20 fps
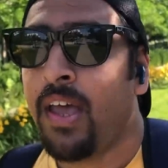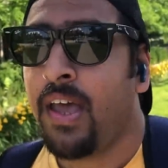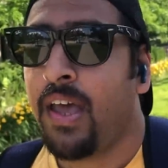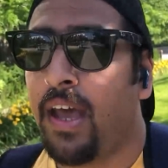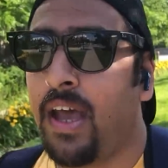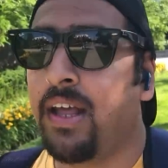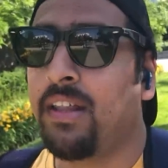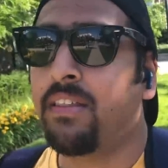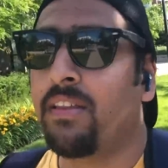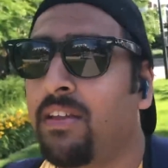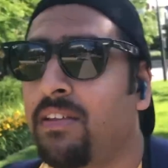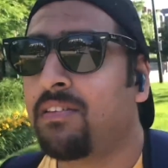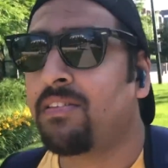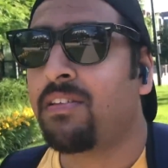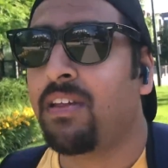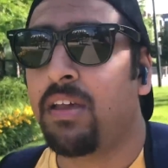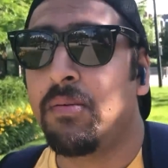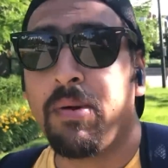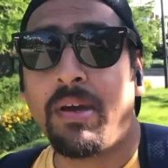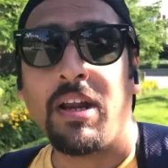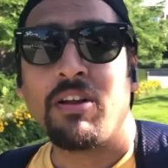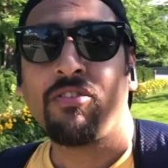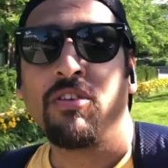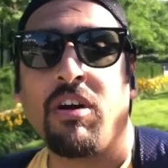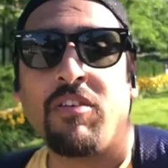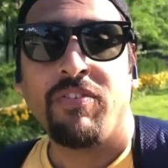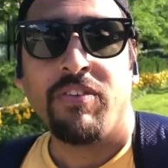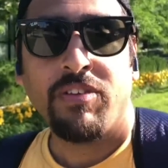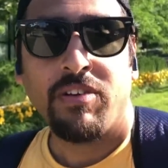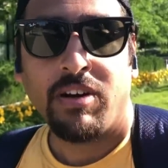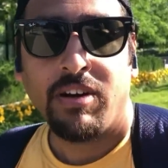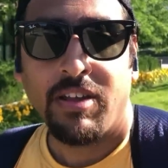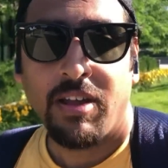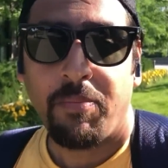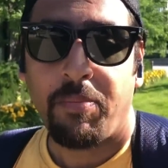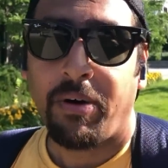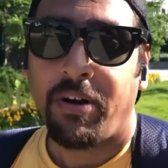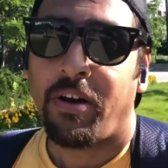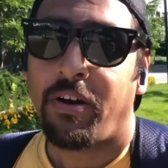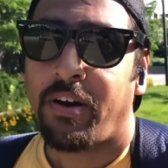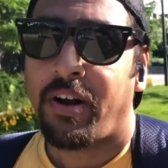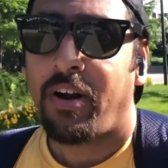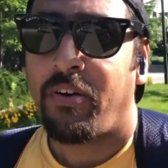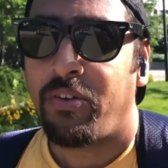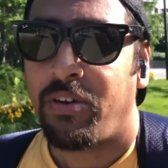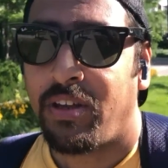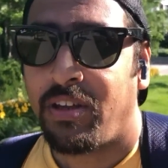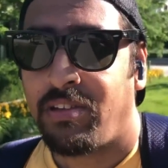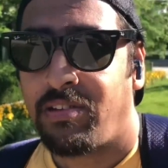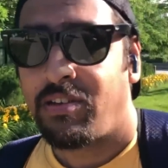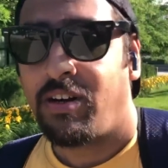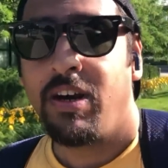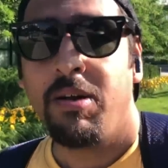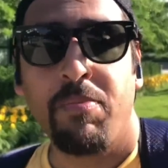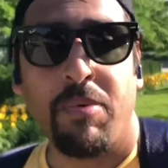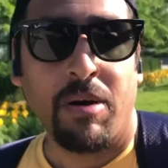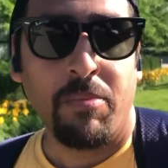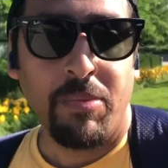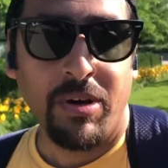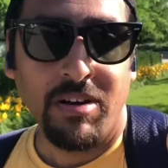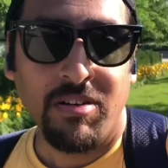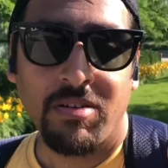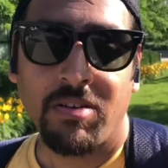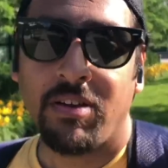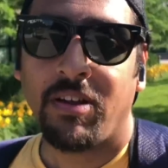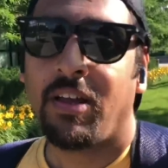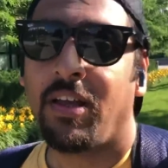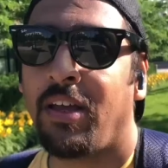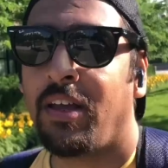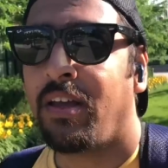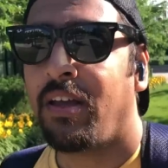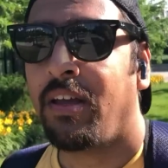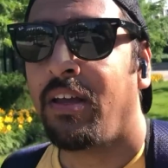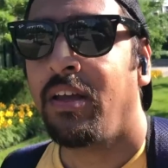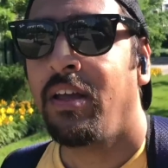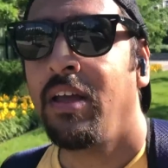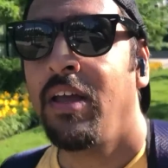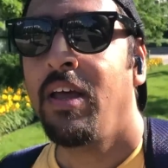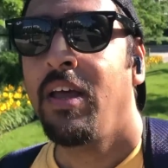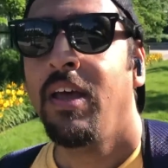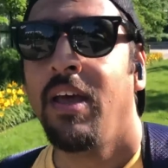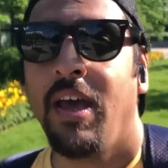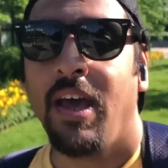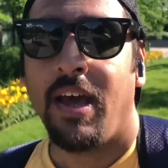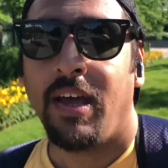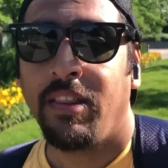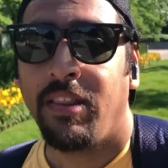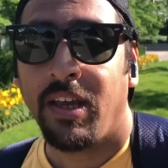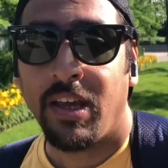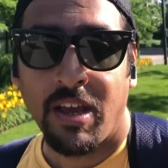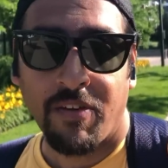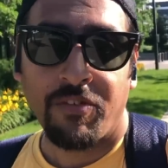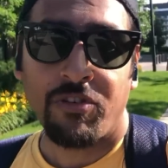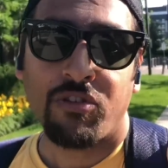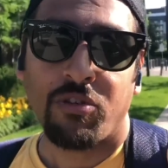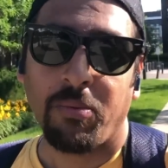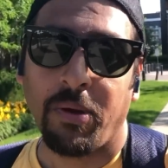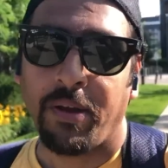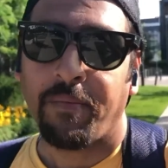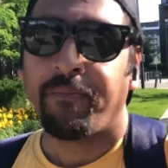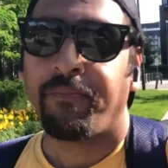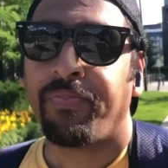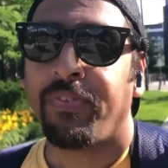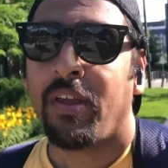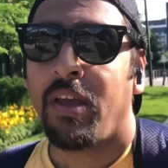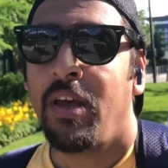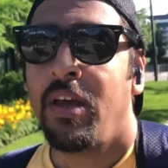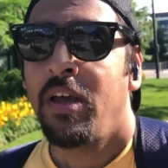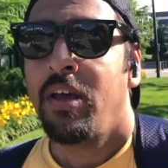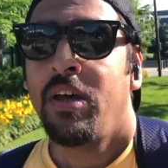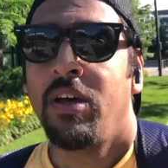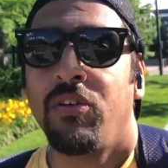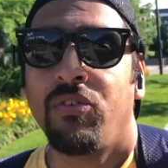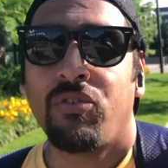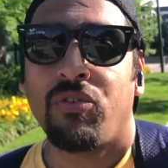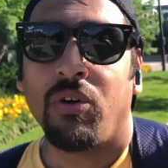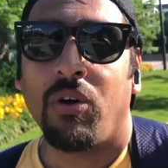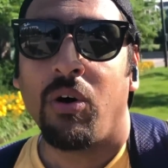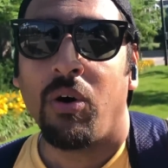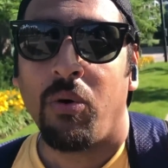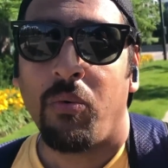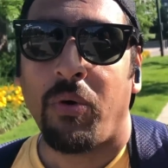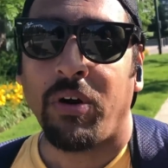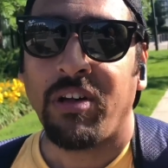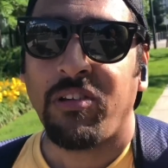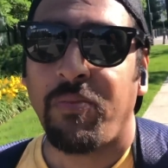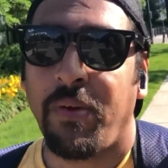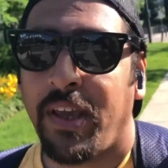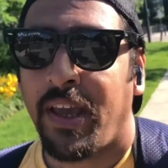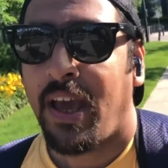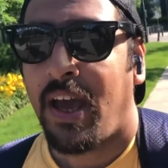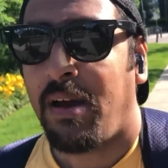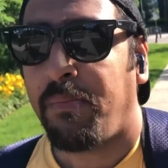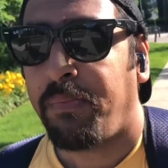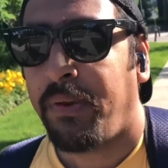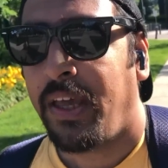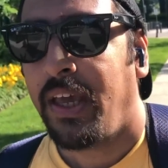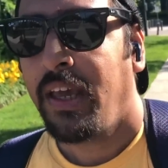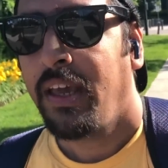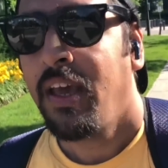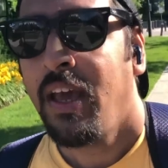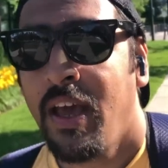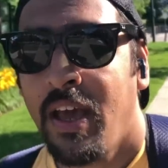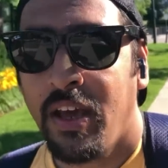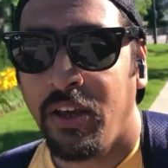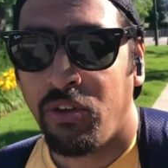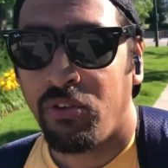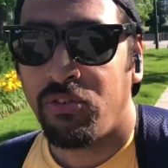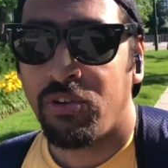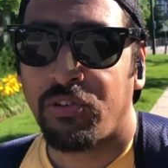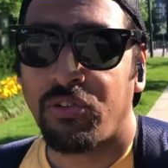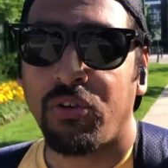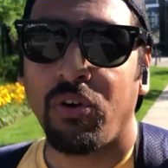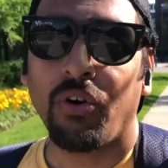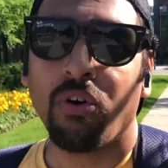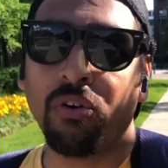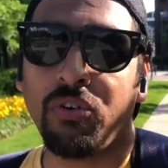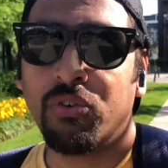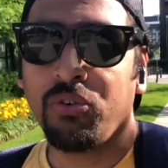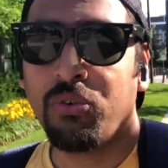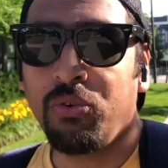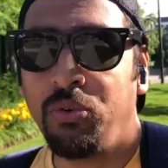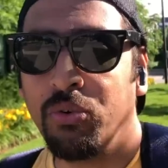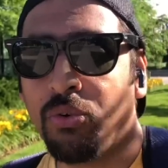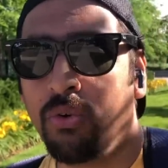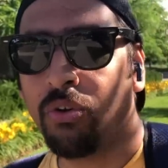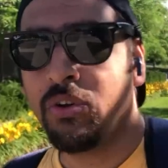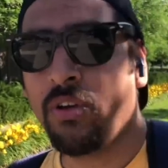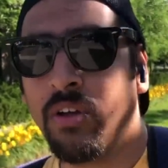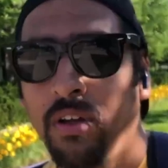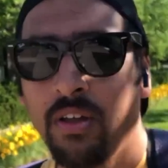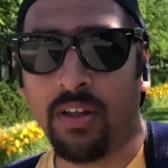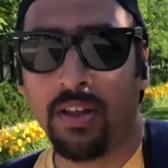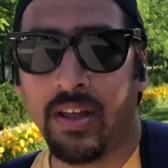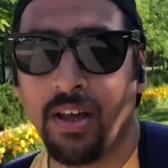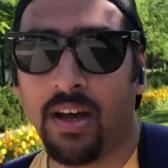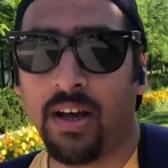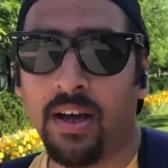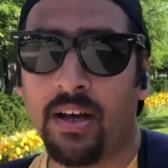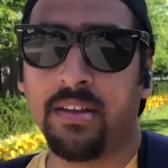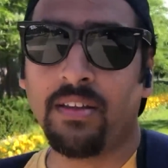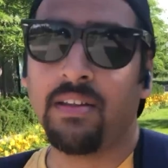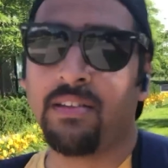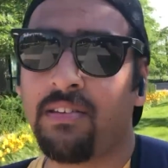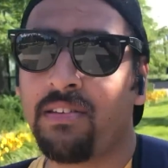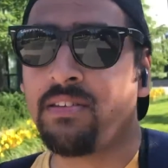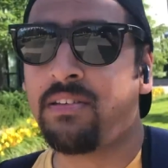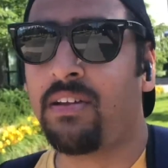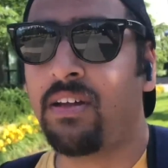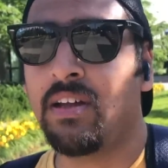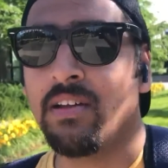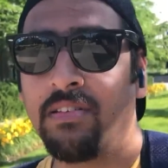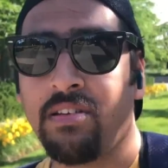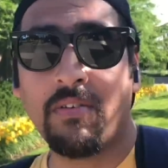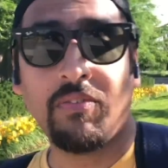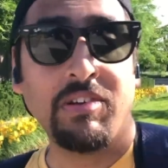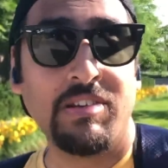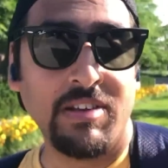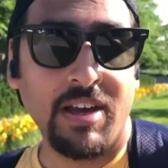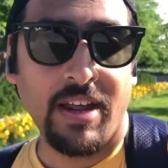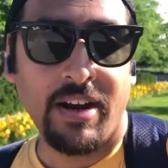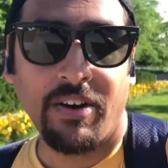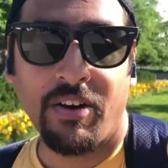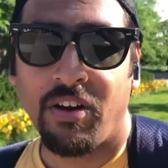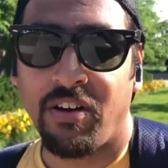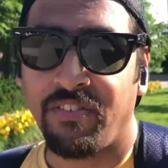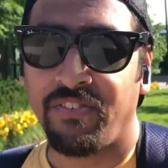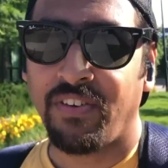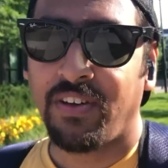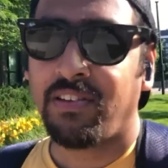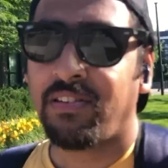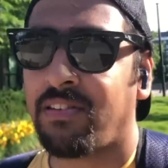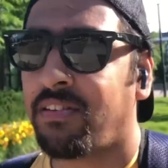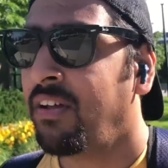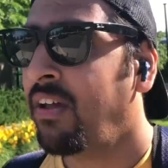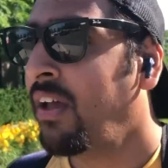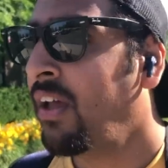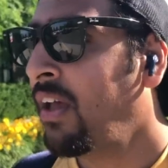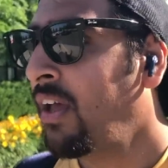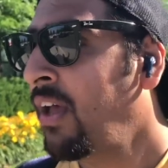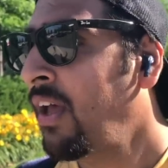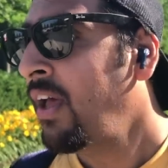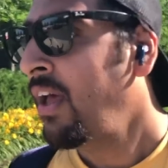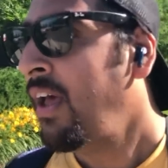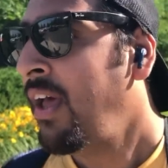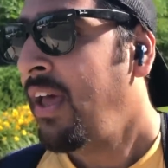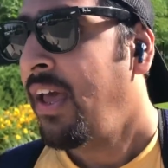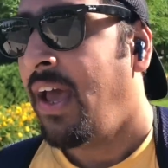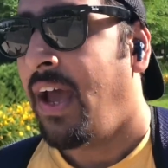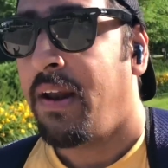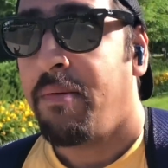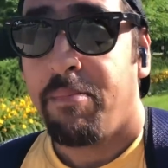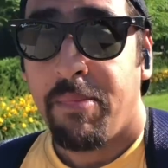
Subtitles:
And this immigration officer, they printed out the study permit and they gave it to me. So what is being happening? You just go to this Service Canada office and